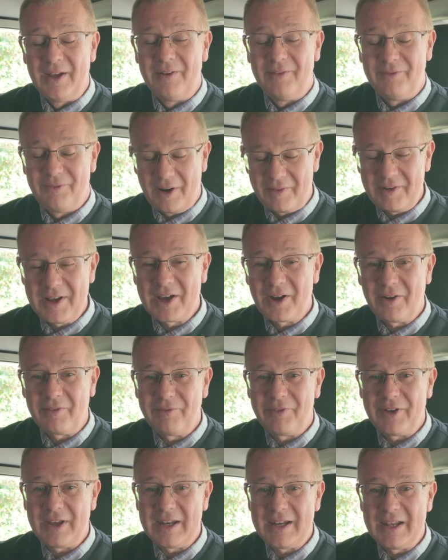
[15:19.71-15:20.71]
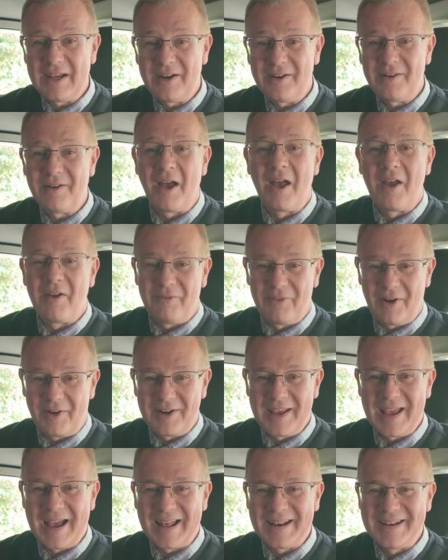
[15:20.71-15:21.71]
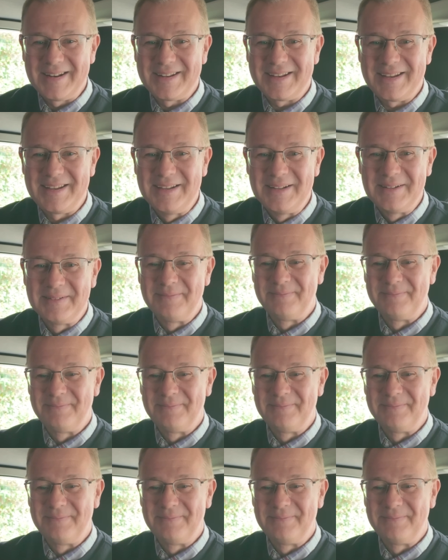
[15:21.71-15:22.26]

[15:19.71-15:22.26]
Very convenient, very handy.